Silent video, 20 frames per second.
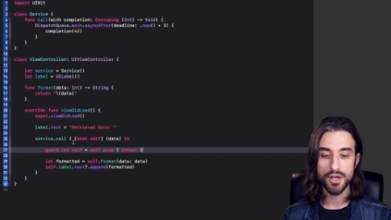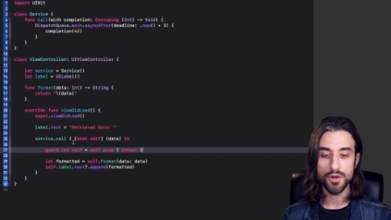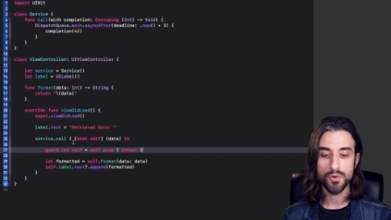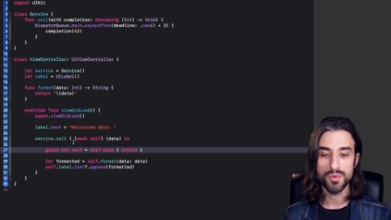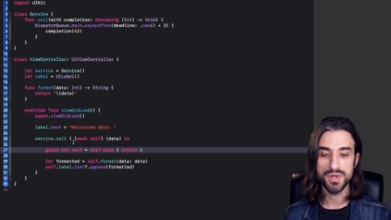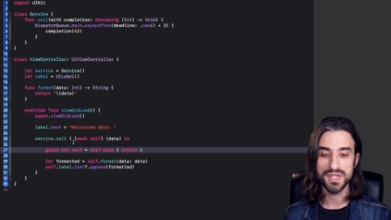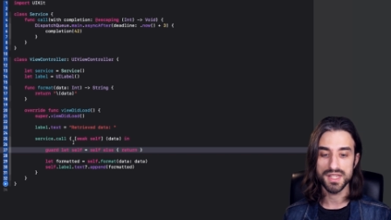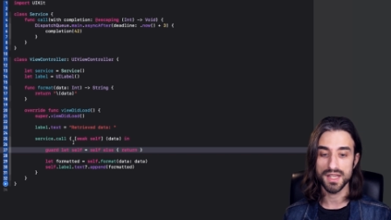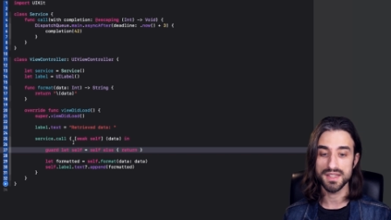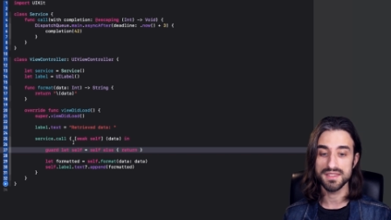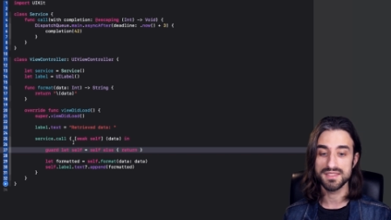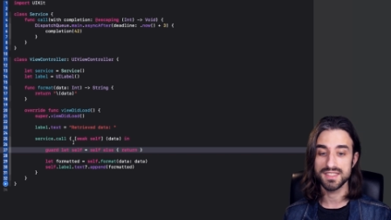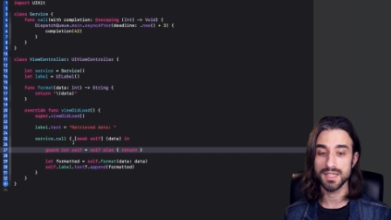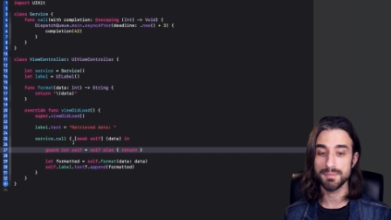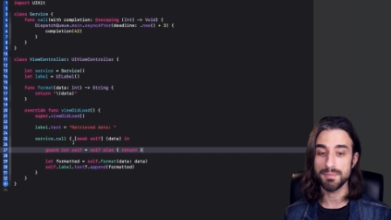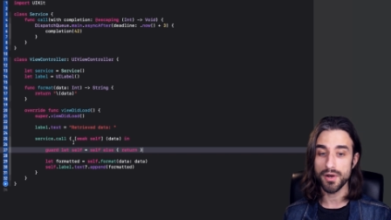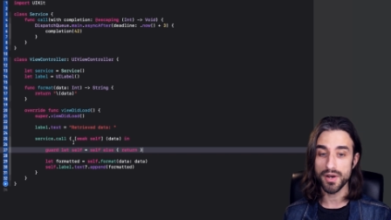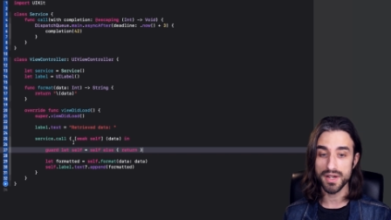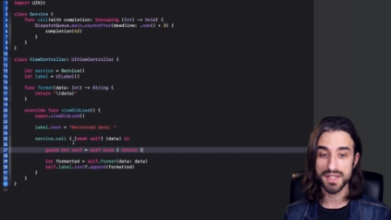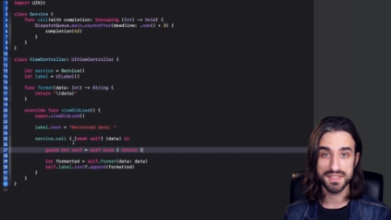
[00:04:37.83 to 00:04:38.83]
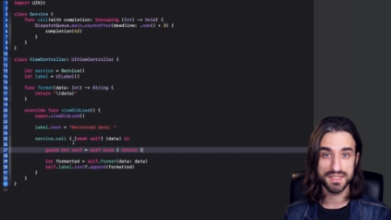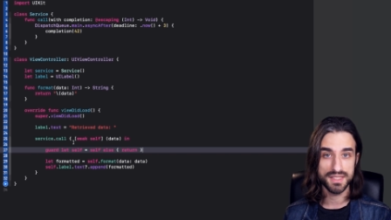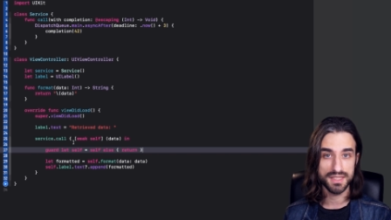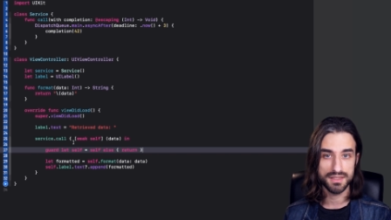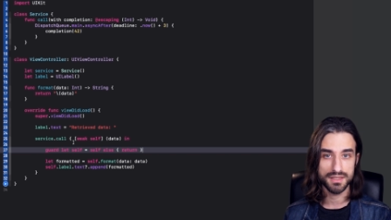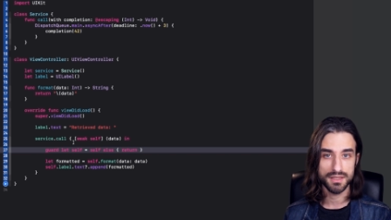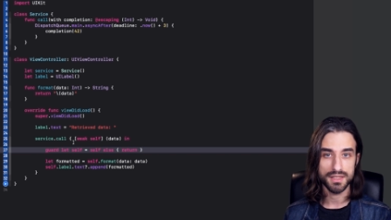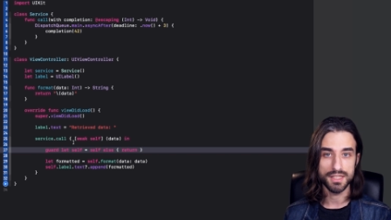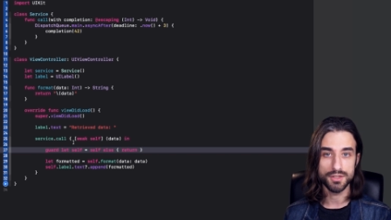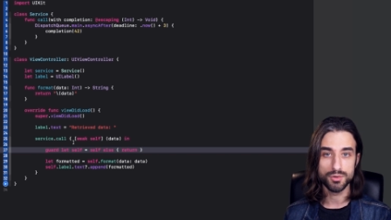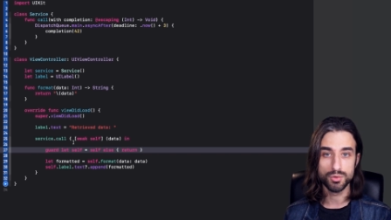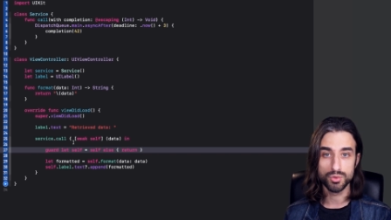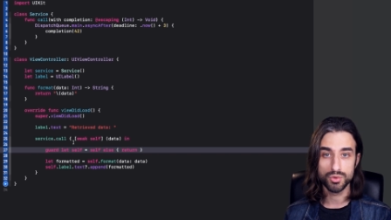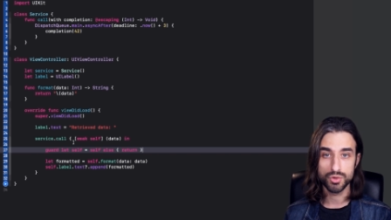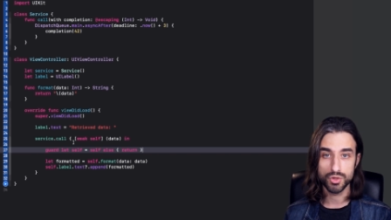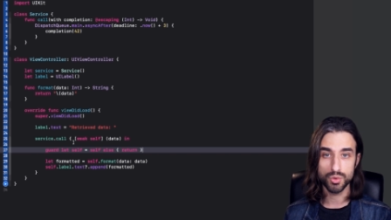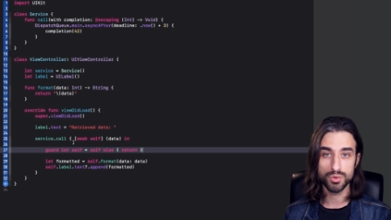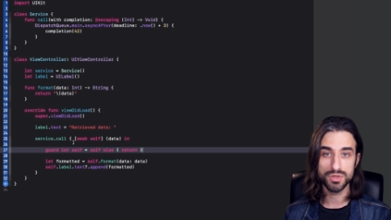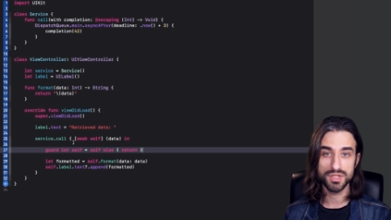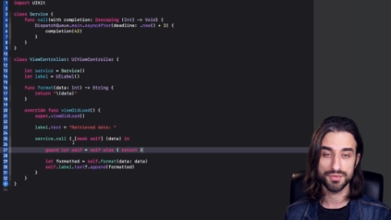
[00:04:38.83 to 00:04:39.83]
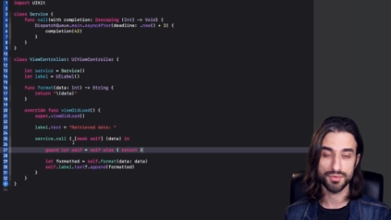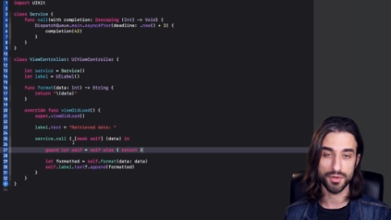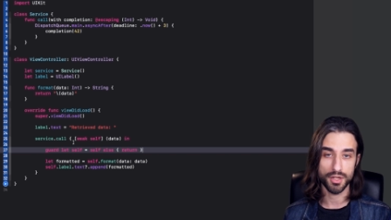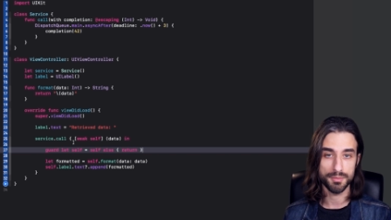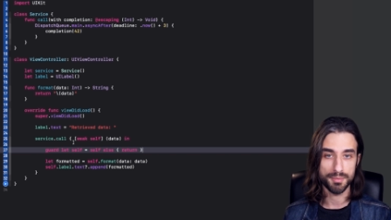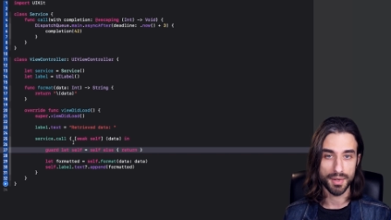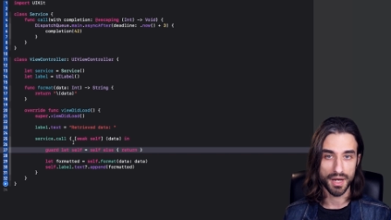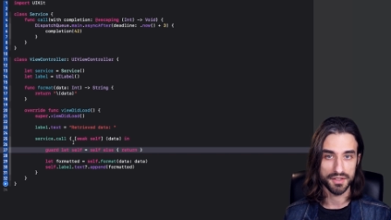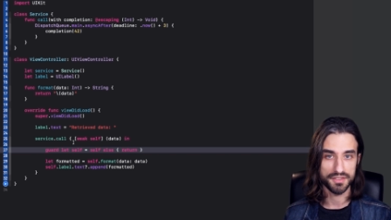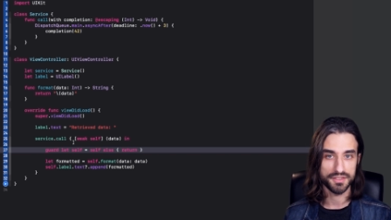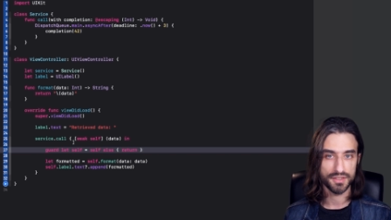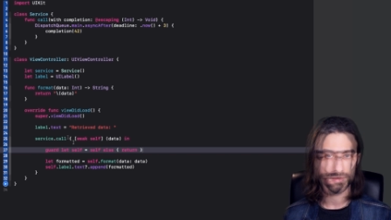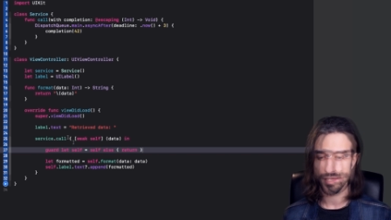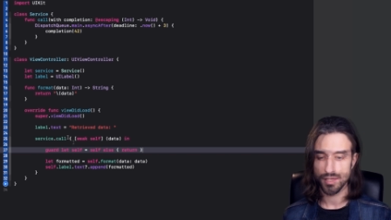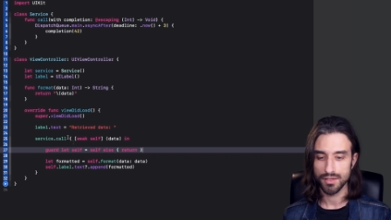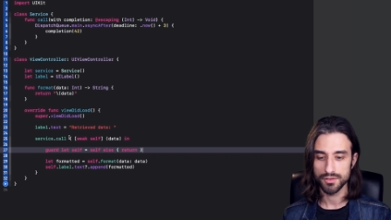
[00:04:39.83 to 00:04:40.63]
we can separate separate it into two different parts.